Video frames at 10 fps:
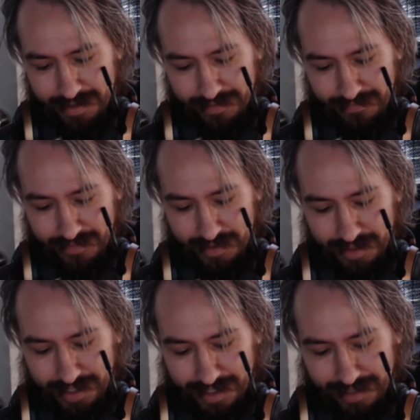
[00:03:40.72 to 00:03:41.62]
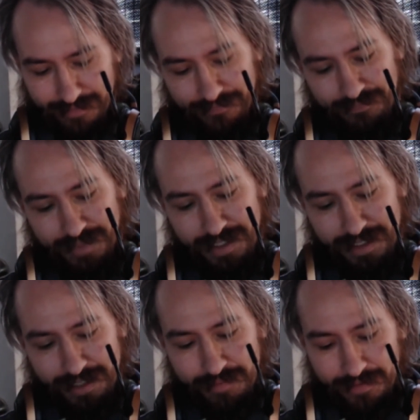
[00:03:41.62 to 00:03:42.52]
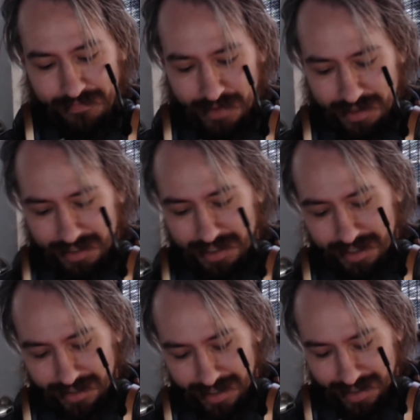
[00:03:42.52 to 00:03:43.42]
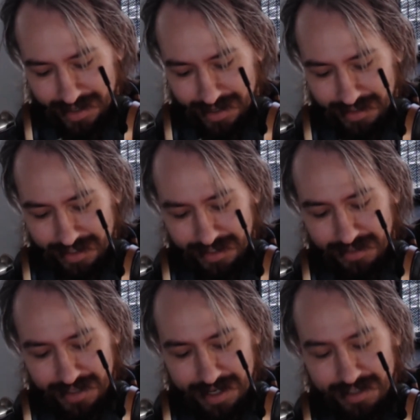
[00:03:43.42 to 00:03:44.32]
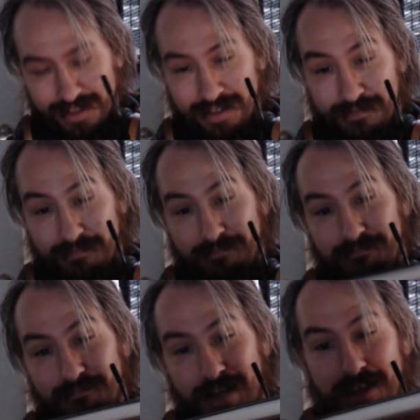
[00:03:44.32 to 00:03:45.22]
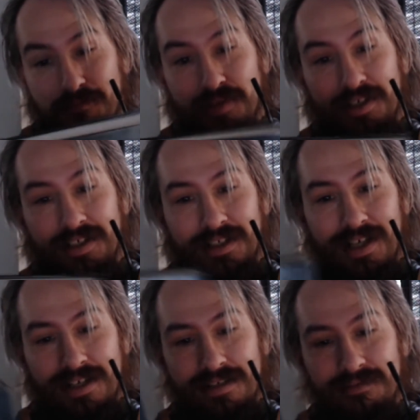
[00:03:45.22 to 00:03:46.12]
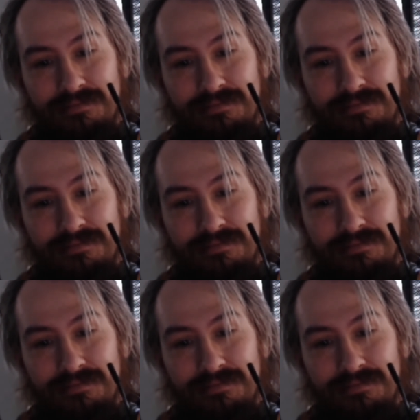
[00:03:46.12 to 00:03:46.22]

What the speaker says: for, but focusing on this, so yeah, here's another math book. I could